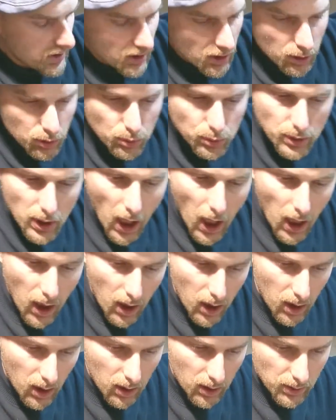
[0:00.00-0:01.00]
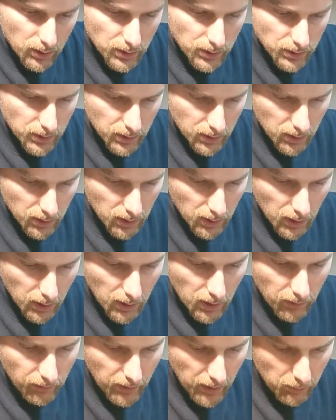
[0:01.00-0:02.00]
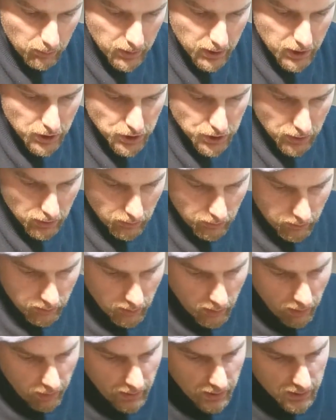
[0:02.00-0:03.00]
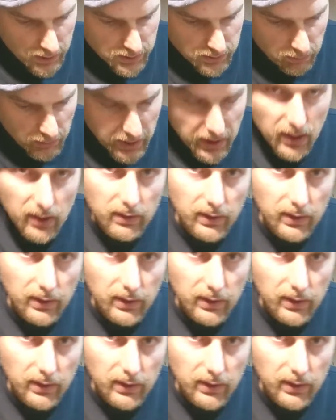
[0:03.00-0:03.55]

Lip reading: hone on some issues that may